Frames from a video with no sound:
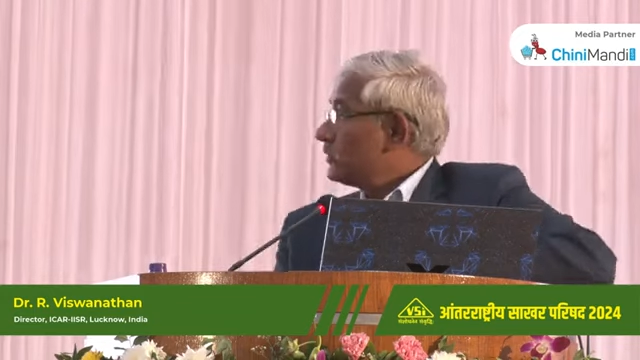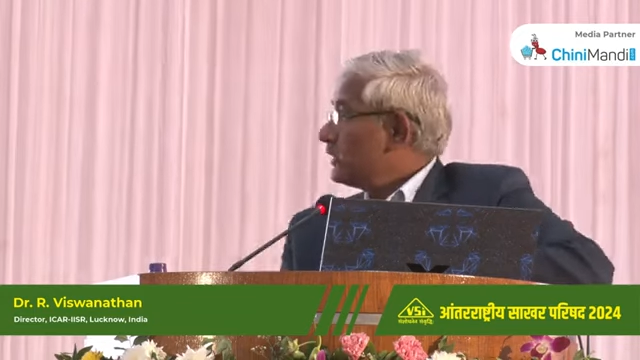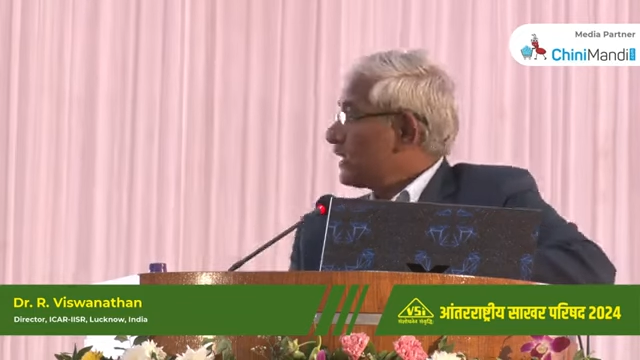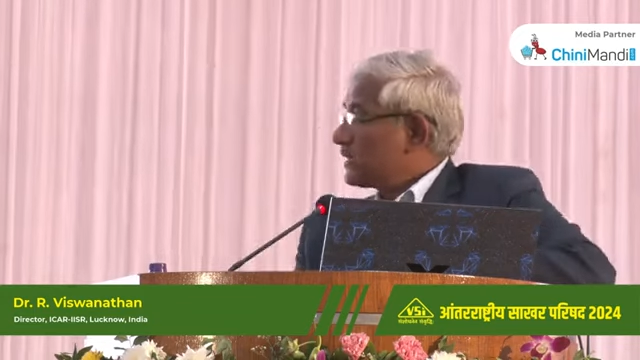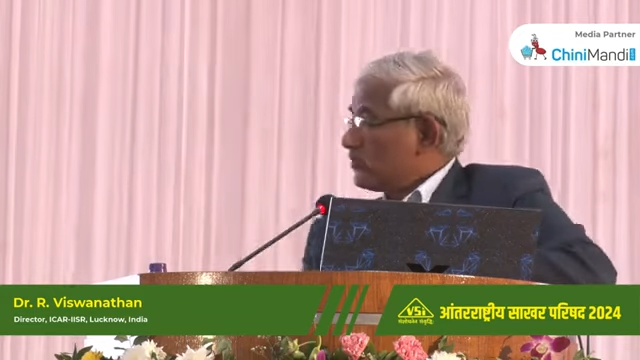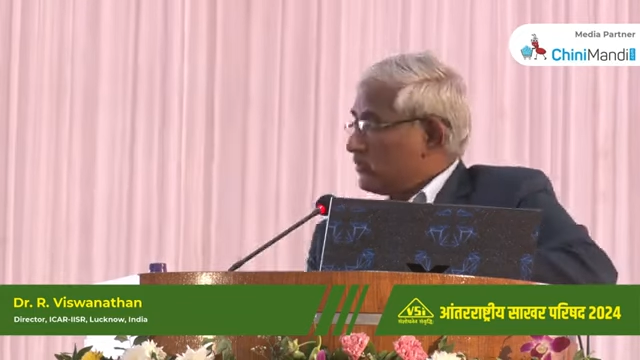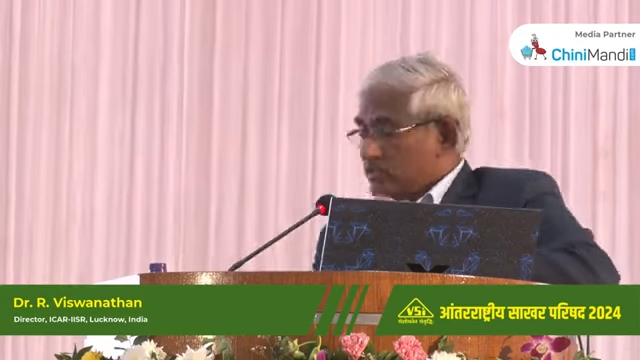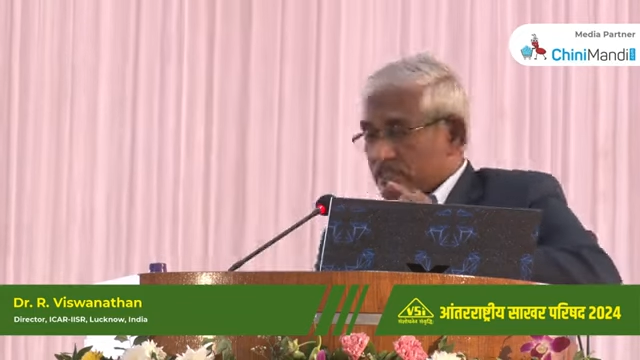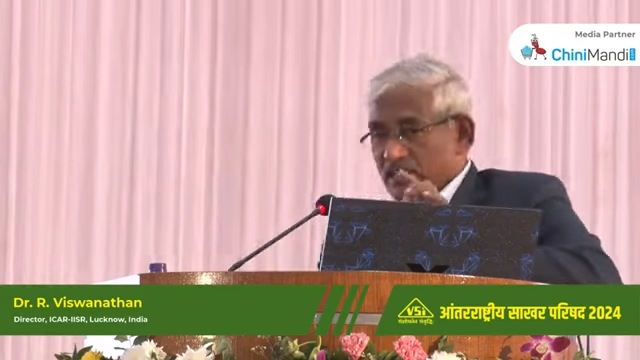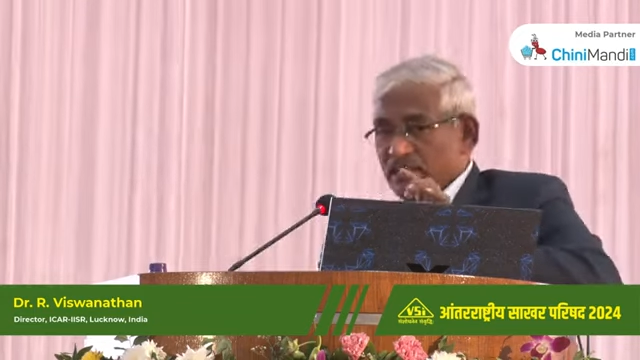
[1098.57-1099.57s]
that
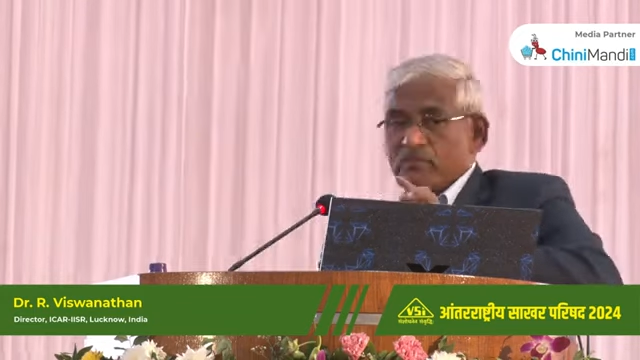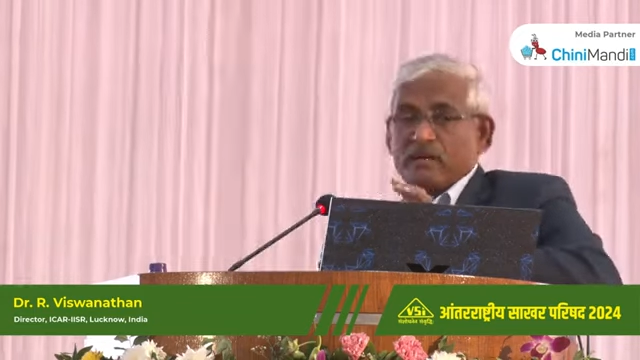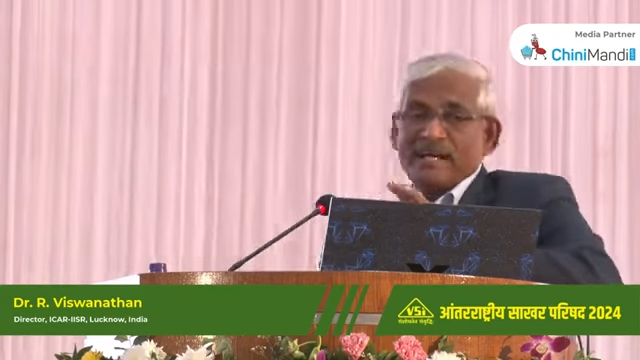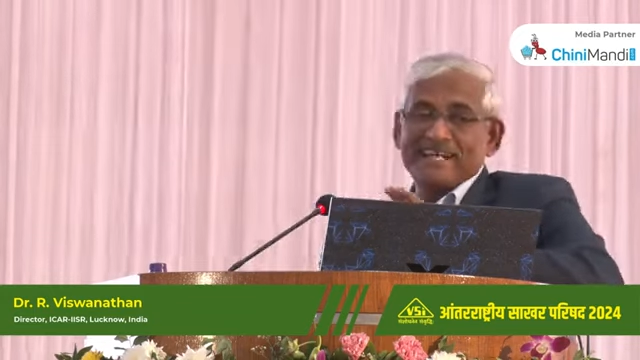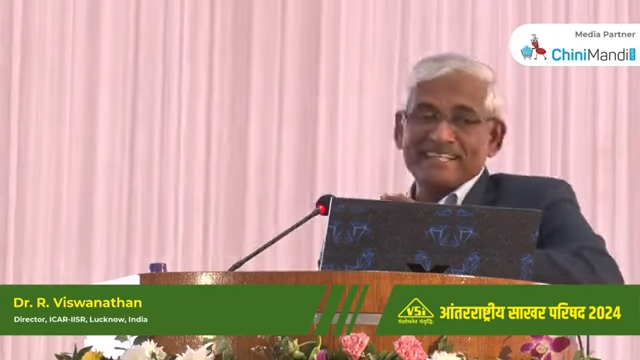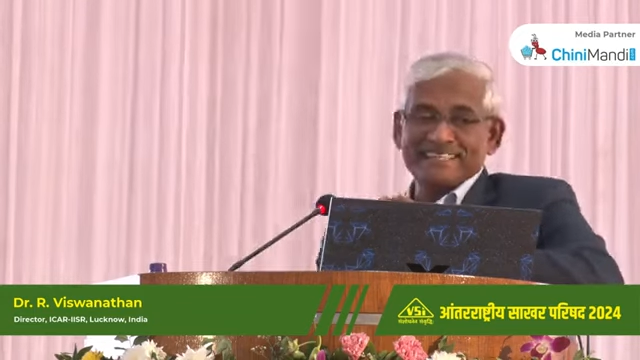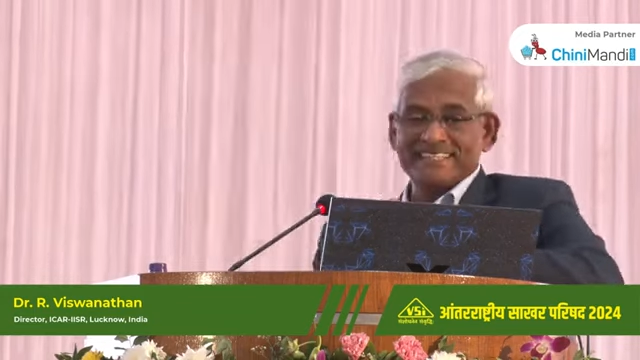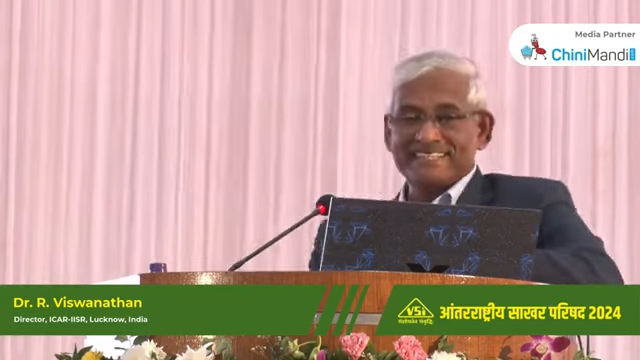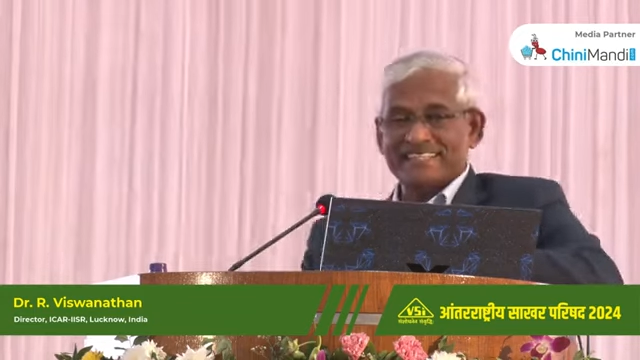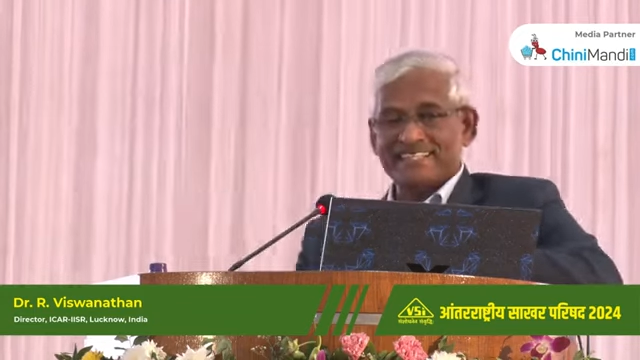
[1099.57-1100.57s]
still fungal
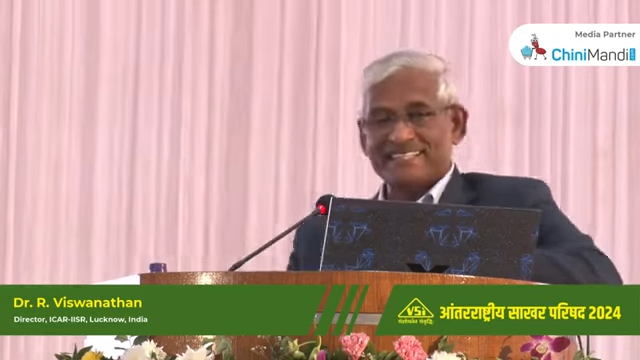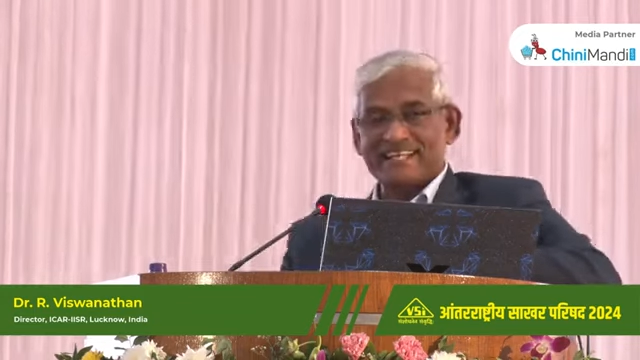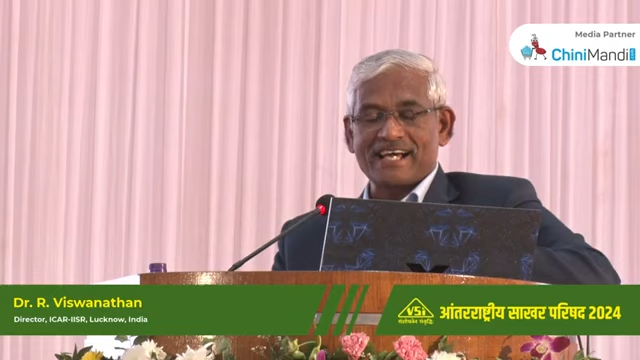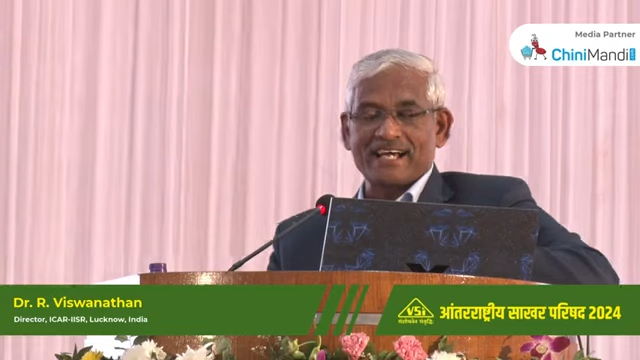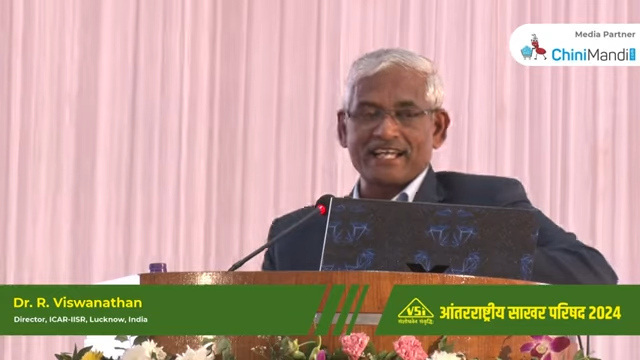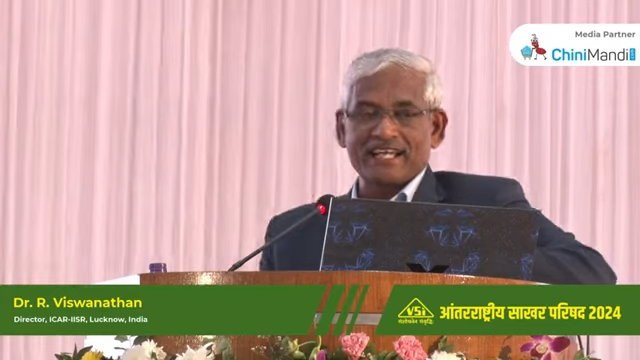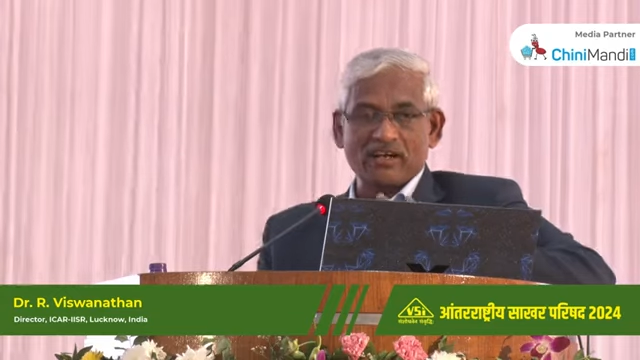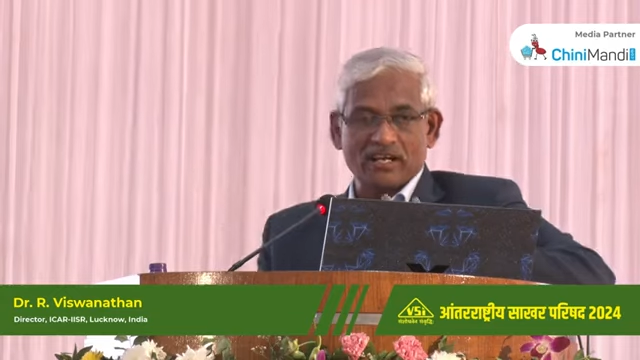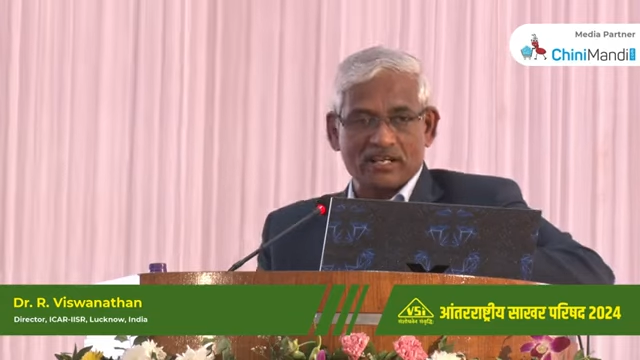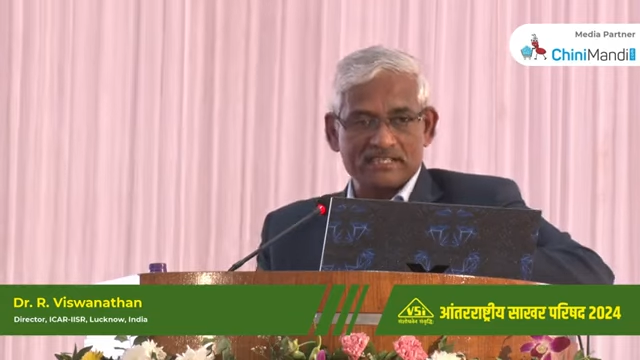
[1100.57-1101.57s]
diseases are occurring
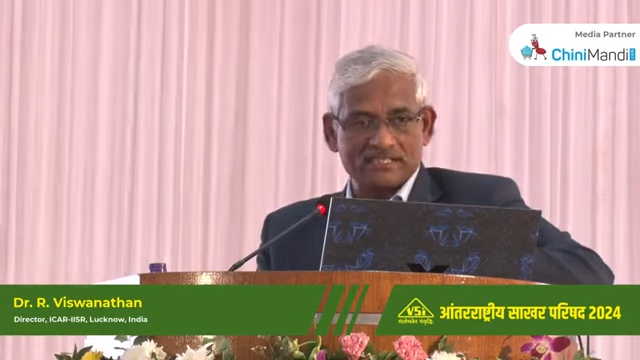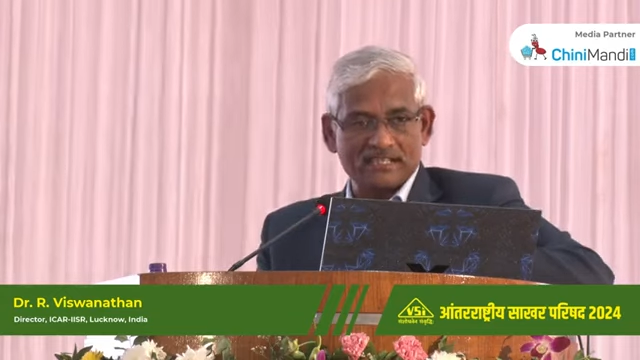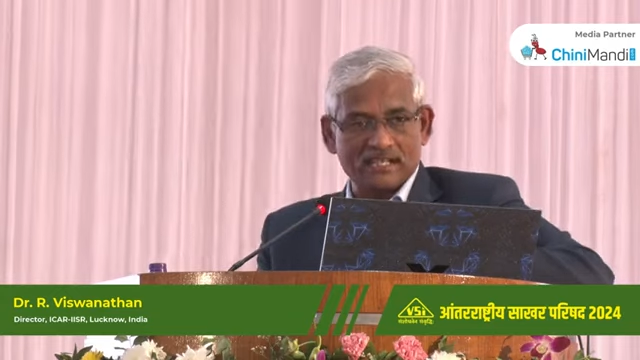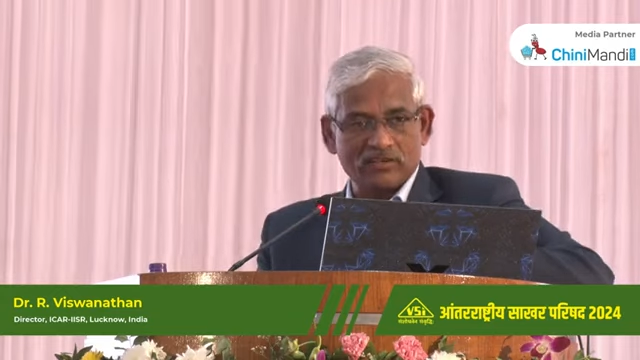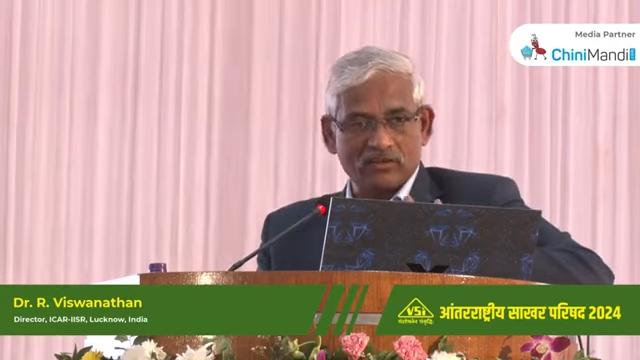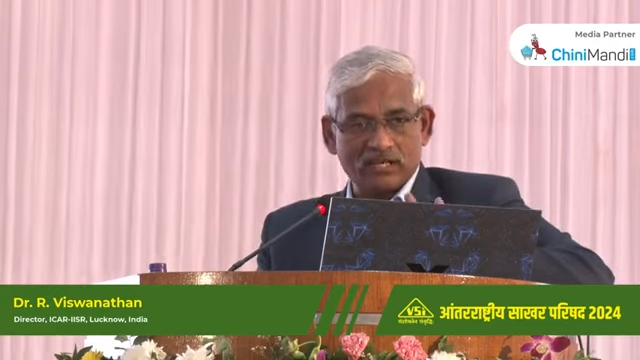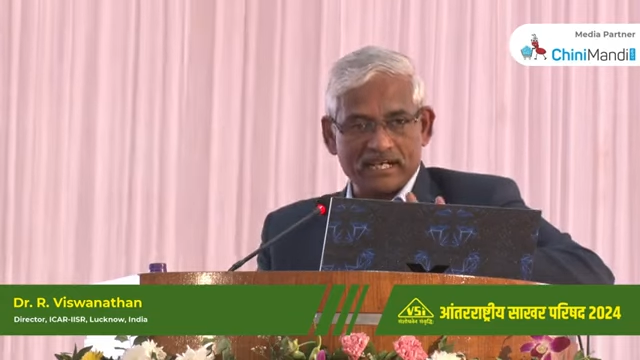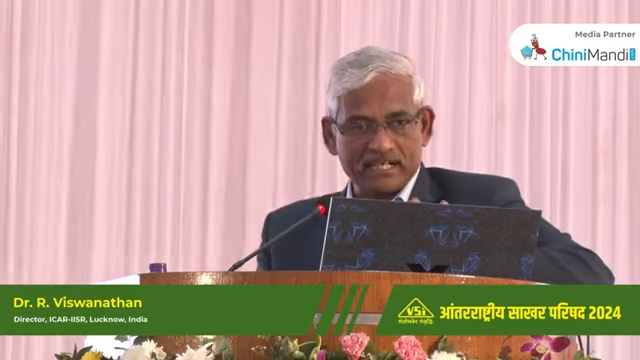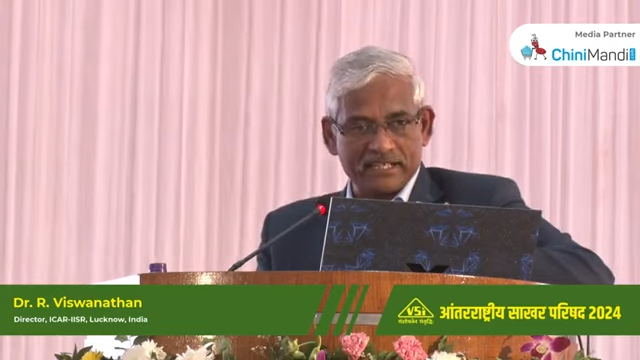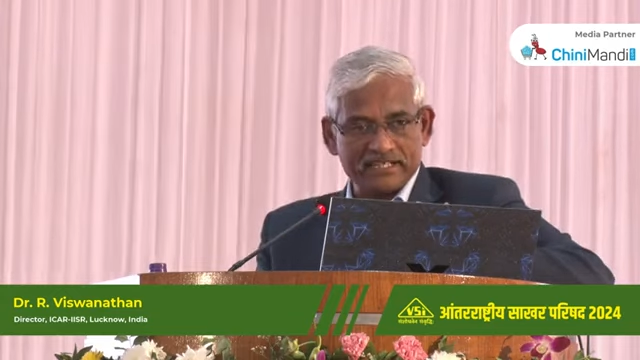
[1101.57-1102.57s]
across the
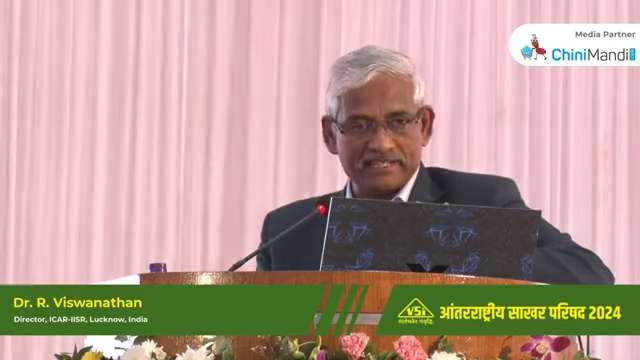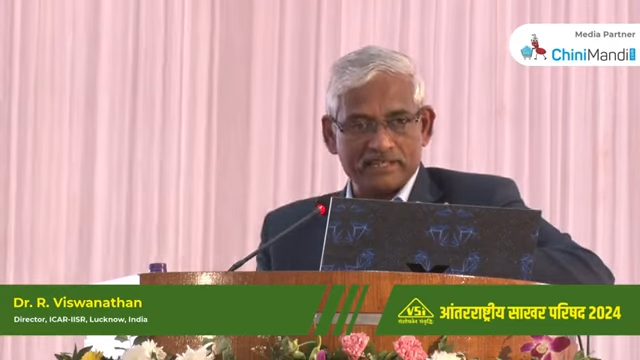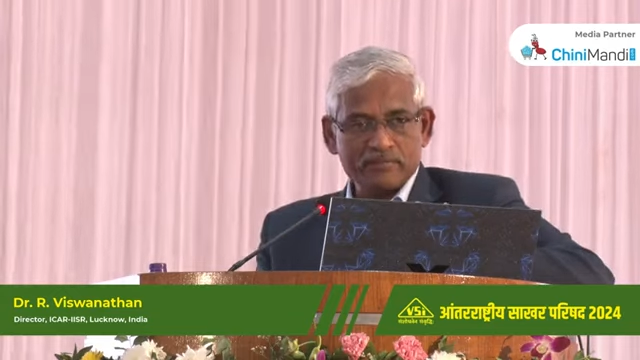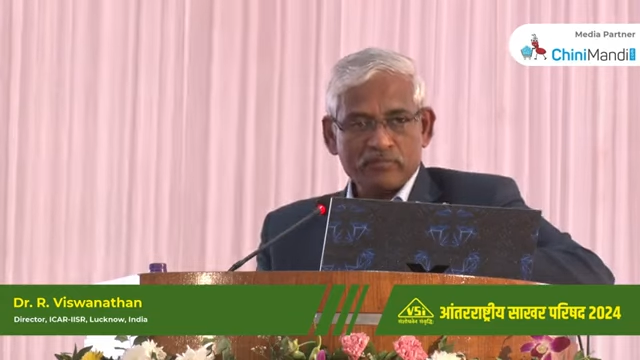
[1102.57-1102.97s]
countries,